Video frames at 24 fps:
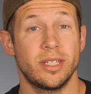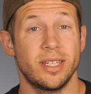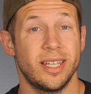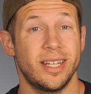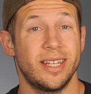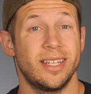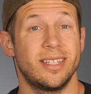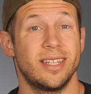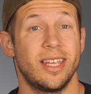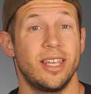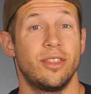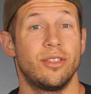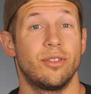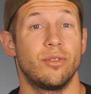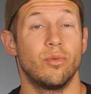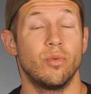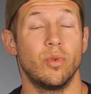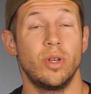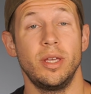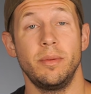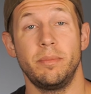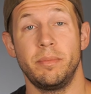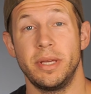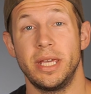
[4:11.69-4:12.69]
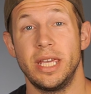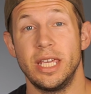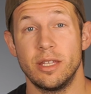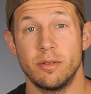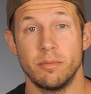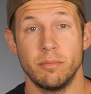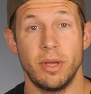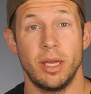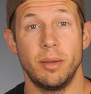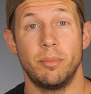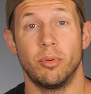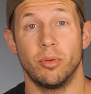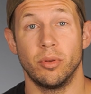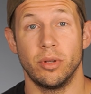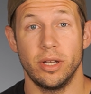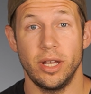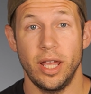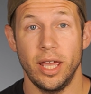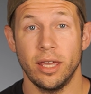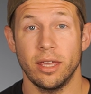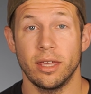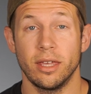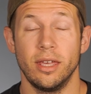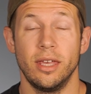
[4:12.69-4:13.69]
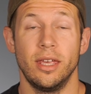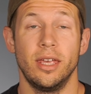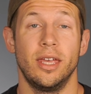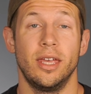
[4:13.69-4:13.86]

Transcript: it is a 3-piece maple neck,